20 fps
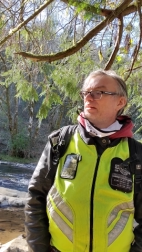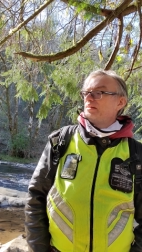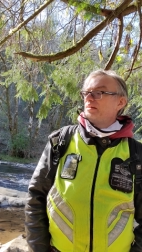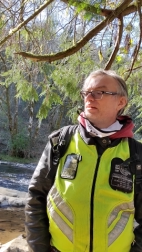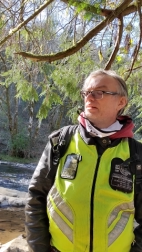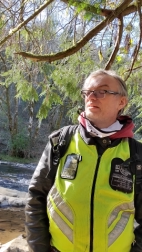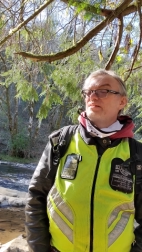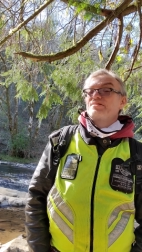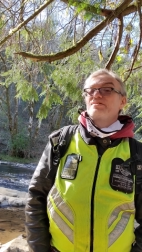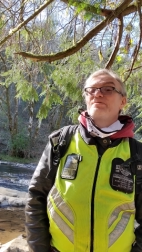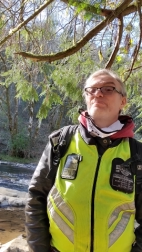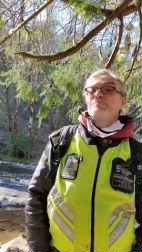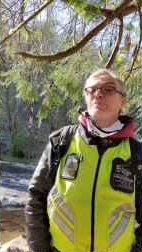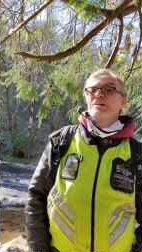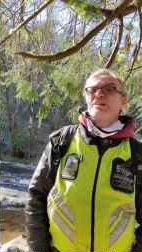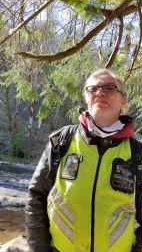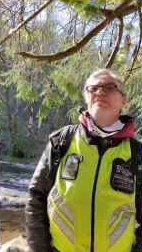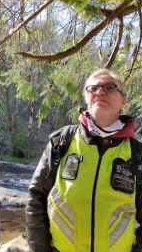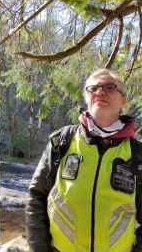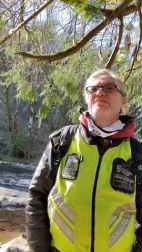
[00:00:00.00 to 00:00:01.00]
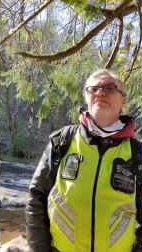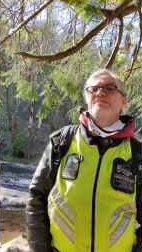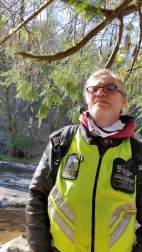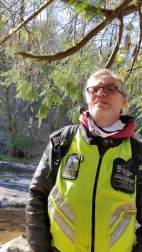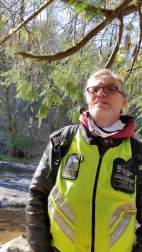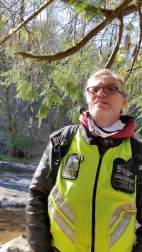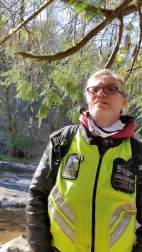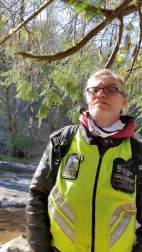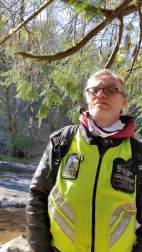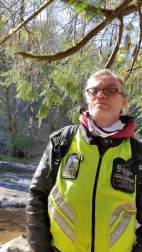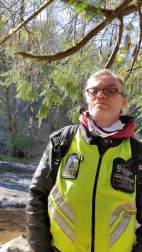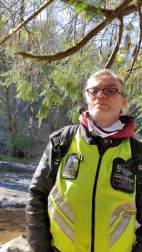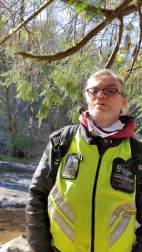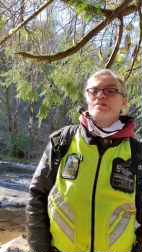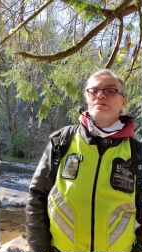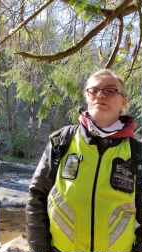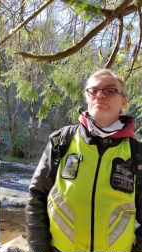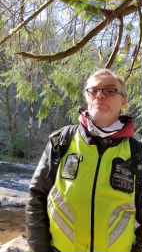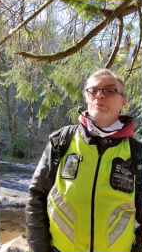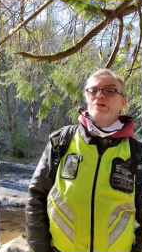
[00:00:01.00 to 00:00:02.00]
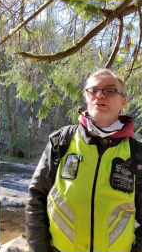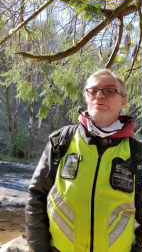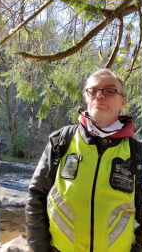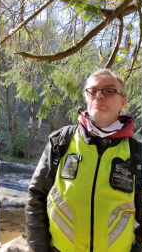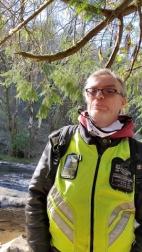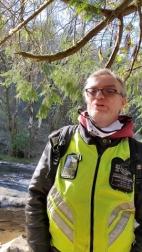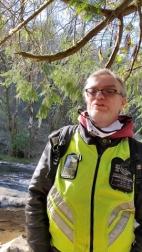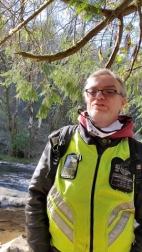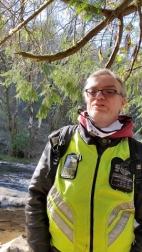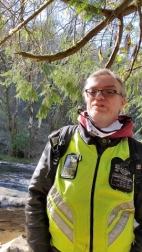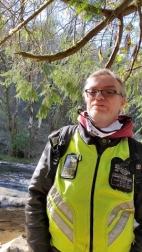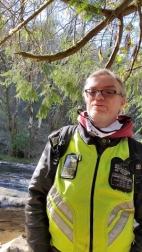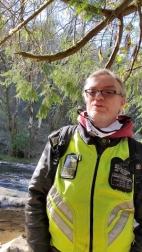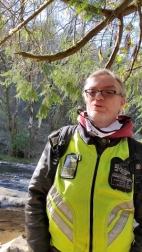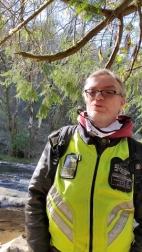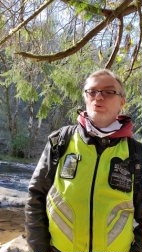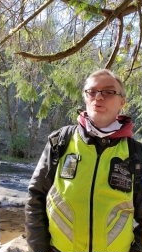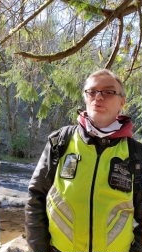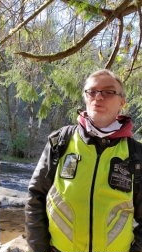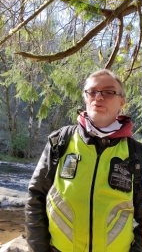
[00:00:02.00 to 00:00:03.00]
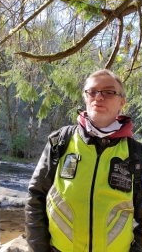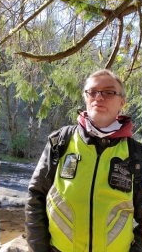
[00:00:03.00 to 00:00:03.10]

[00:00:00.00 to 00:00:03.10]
And it's been it's it's been a bit difficult